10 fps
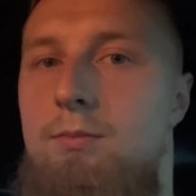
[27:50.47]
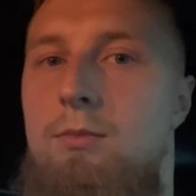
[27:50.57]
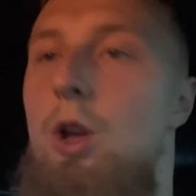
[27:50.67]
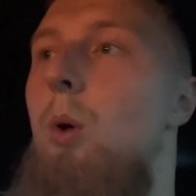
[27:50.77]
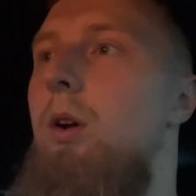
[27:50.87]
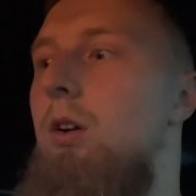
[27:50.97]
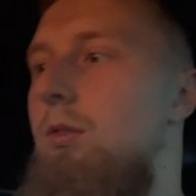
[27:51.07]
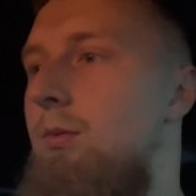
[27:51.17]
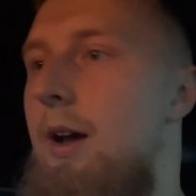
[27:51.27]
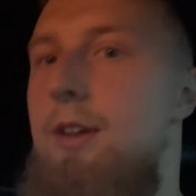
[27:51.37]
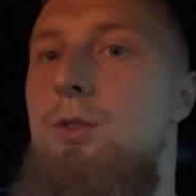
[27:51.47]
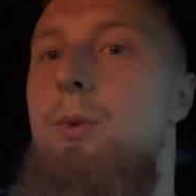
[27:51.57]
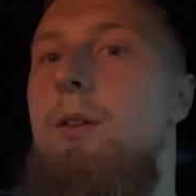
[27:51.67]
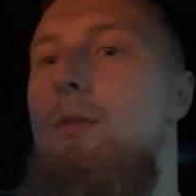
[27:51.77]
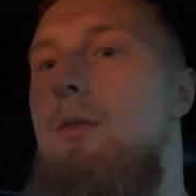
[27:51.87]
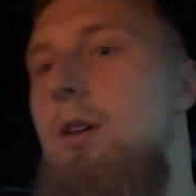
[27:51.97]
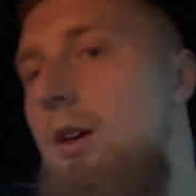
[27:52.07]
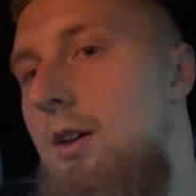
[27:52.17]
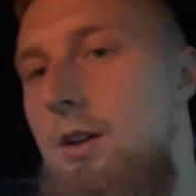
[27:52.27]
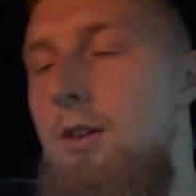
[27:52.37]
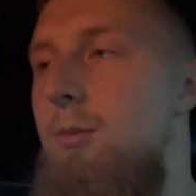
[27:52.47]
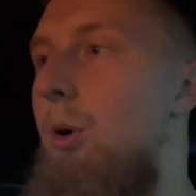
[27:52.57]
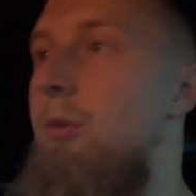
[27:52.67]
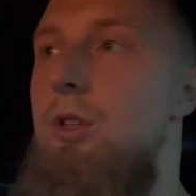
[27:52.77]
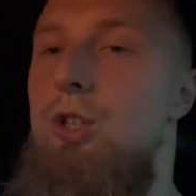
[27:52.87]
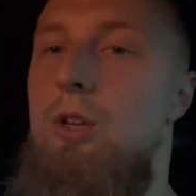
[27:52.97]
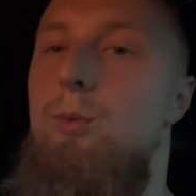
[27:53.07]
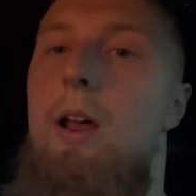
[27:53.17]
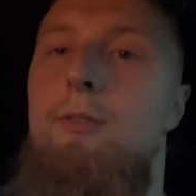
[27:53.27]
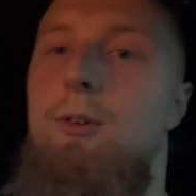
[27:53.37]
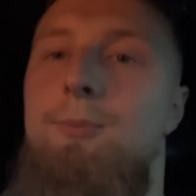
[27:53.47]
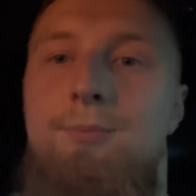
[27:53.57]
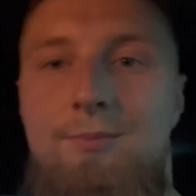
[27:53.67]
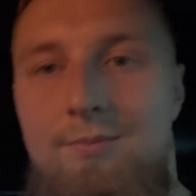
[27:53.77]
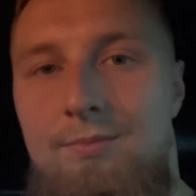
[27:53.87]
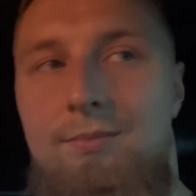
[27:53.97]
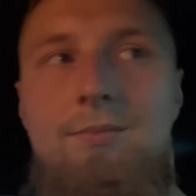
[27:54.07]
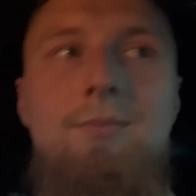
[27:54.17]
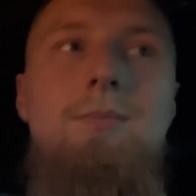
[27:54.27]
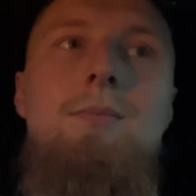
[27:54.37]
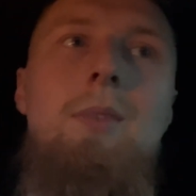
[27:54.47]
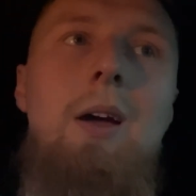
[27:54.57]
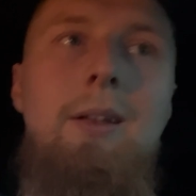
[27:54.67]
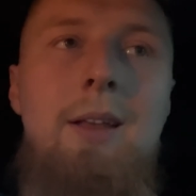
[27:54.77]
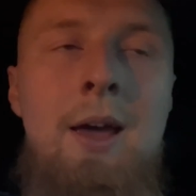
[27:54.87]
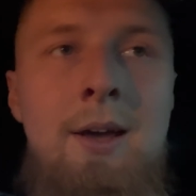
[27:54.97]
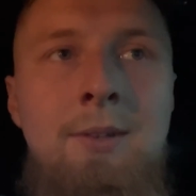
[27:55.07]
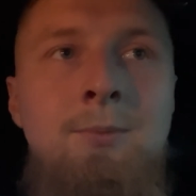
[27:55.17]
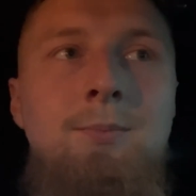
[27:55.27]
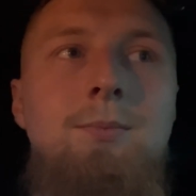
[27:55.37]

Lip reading: yogurt, rice with protein shakes, whatever. And then,